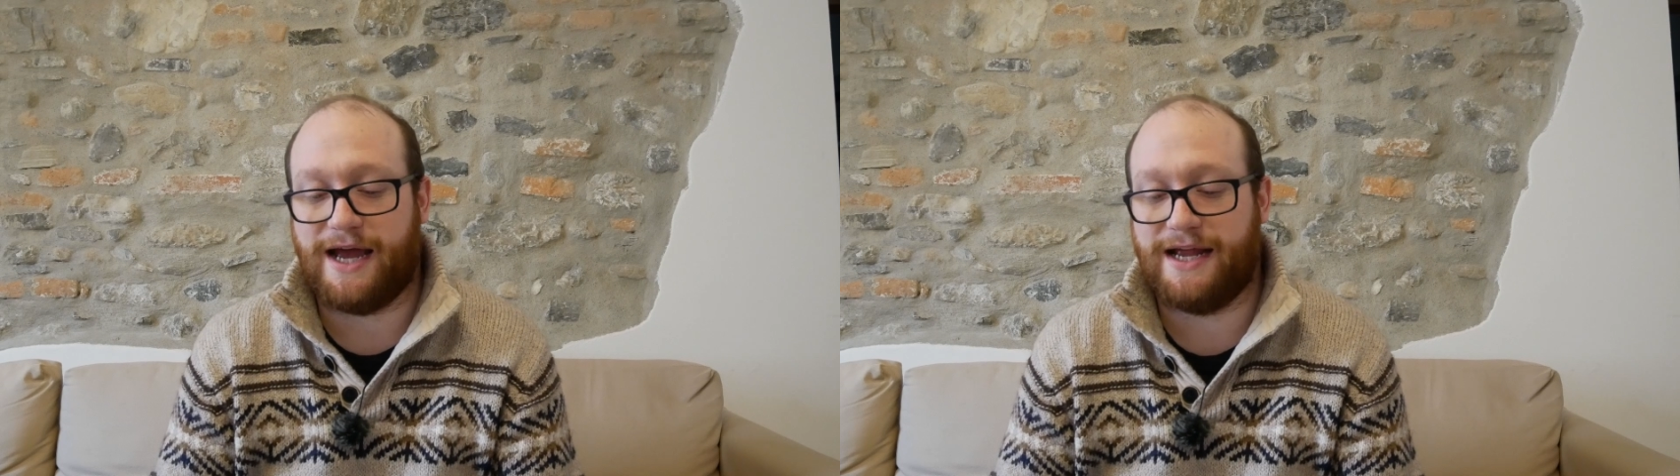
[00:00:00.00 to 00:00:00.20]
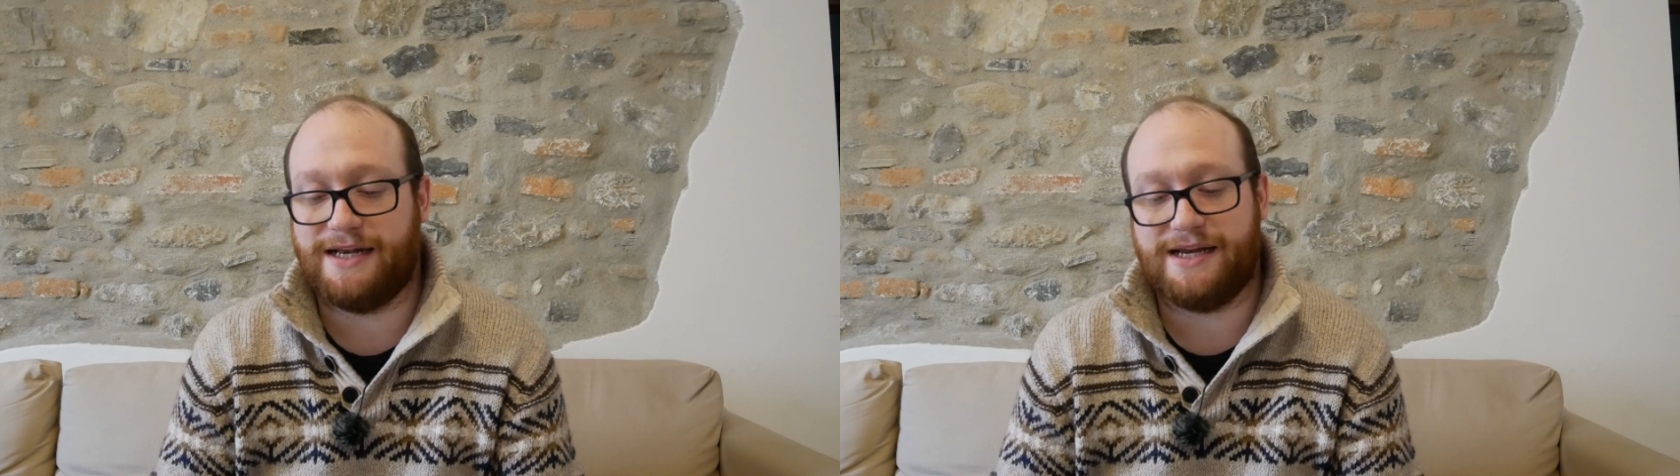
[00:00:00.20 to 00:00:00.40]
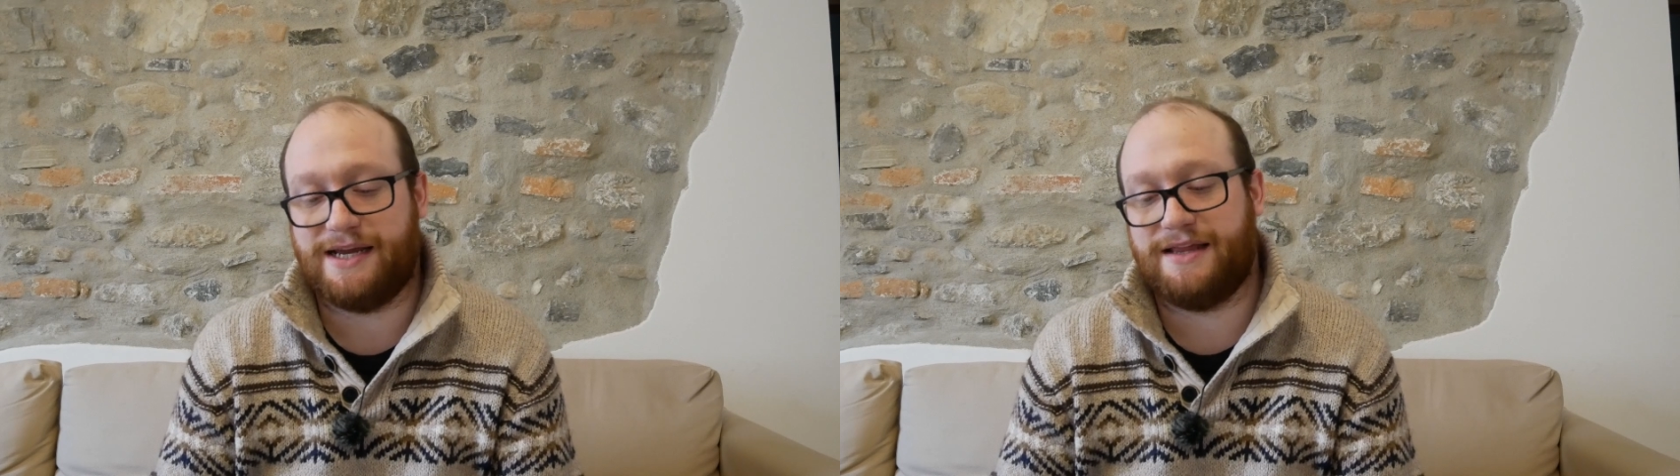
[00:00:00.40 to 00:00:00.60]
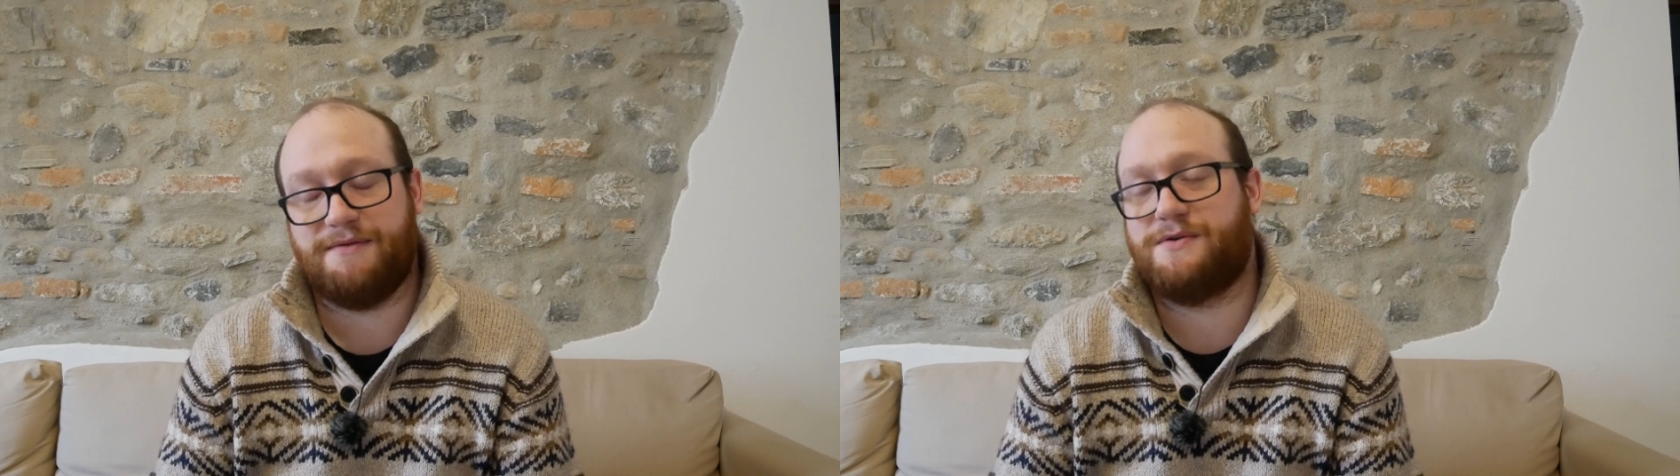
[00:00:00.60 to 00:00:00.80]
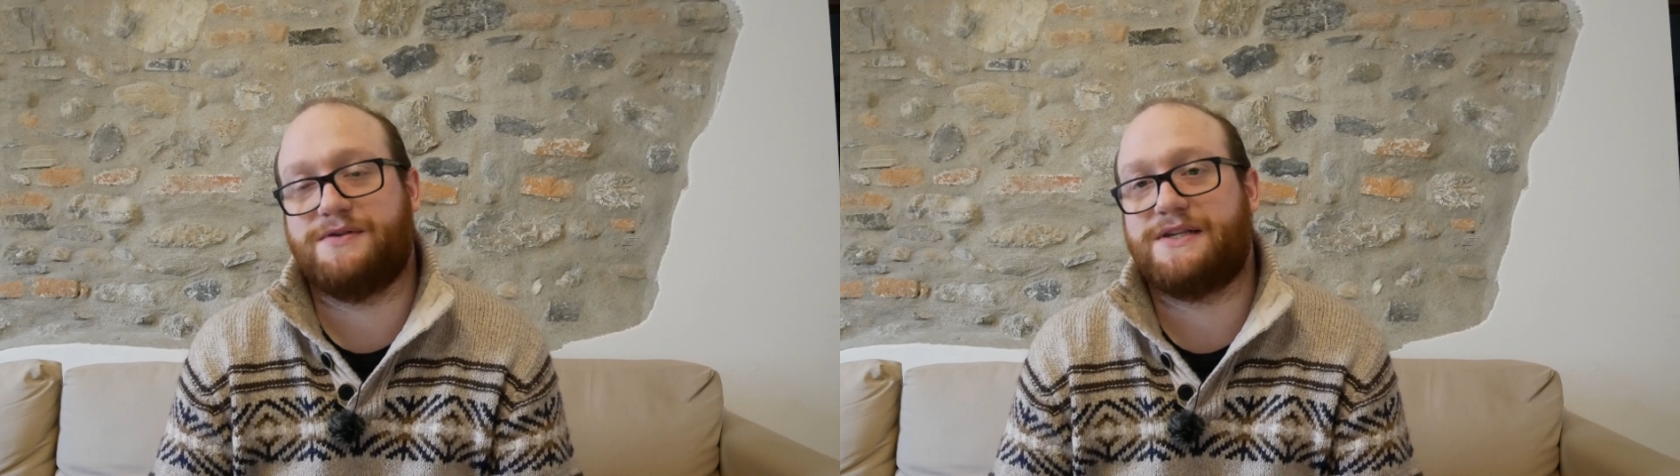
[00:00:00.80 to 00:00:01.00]
and
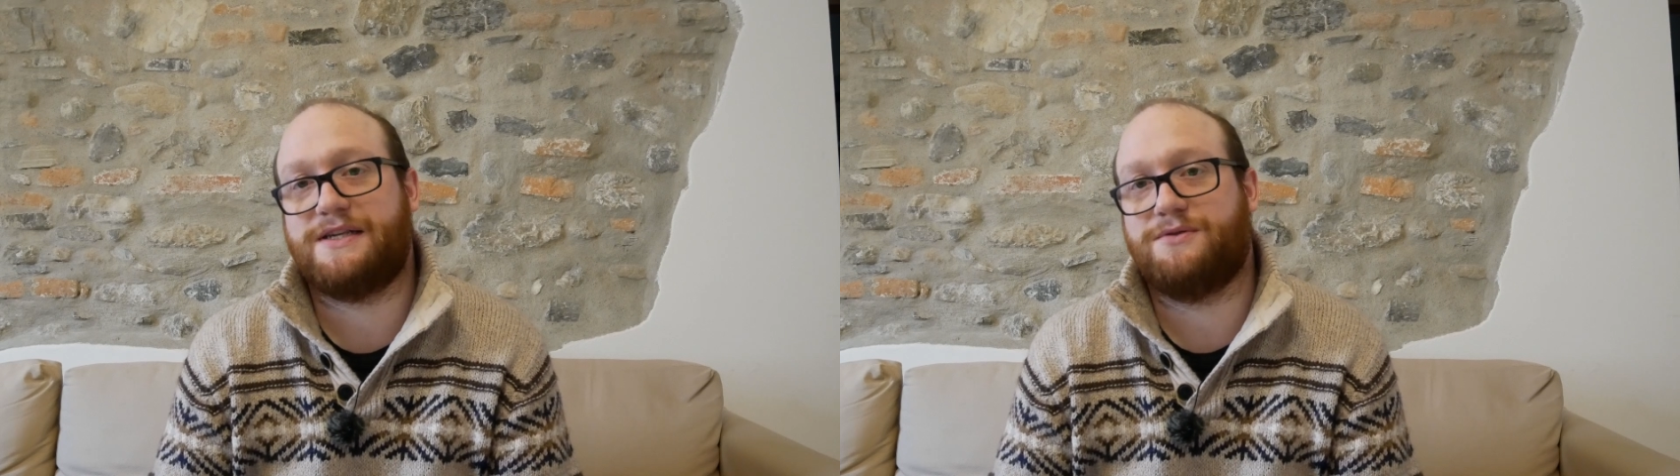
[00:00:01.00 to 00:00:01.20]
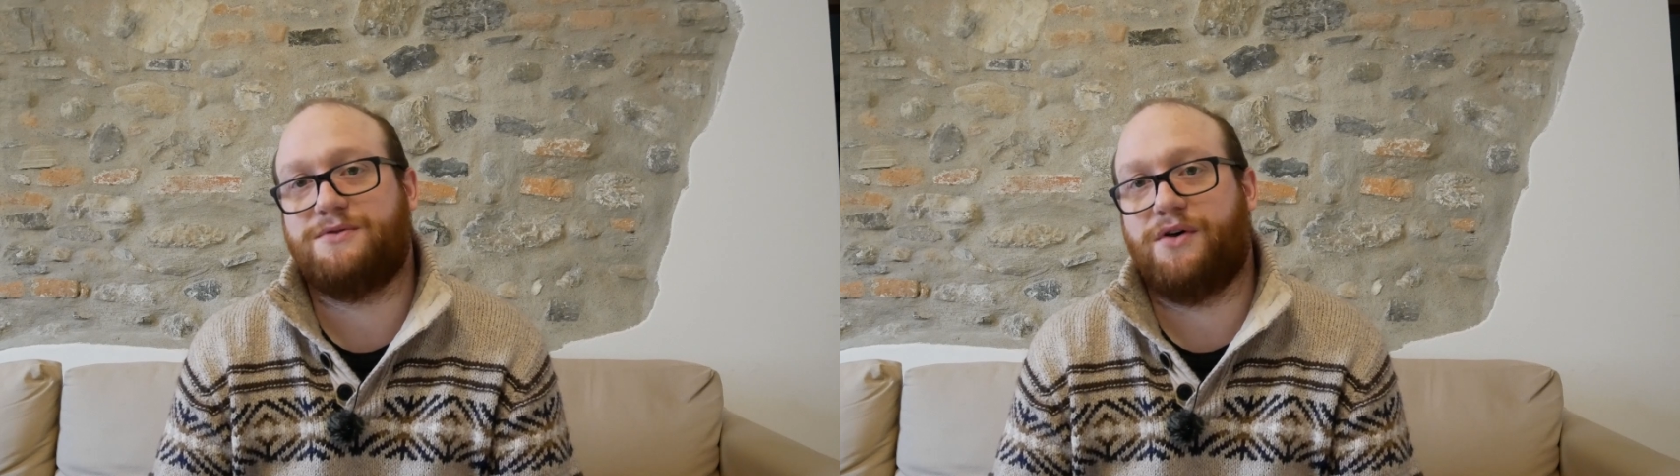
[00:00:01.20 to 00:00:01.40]
it will still